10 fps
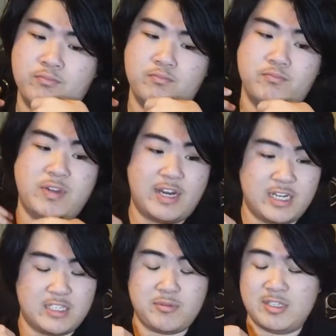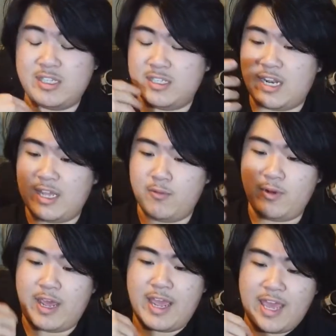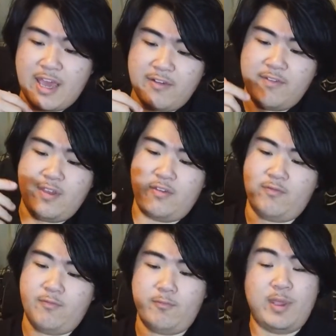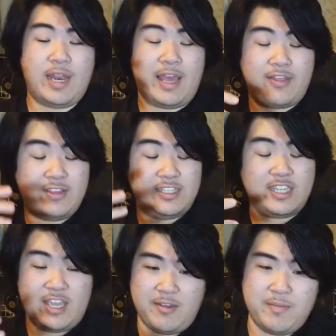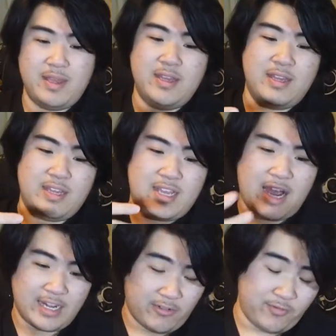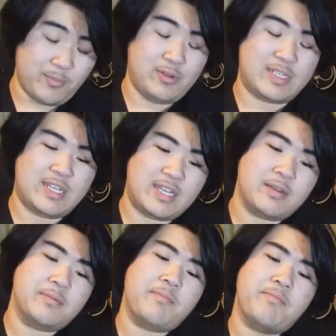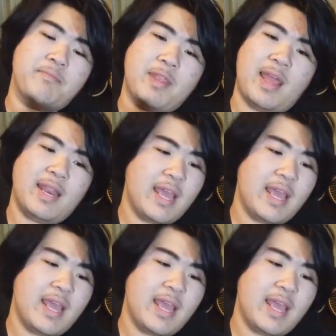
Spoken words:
better experiences like what I have if we like the same kind of music. And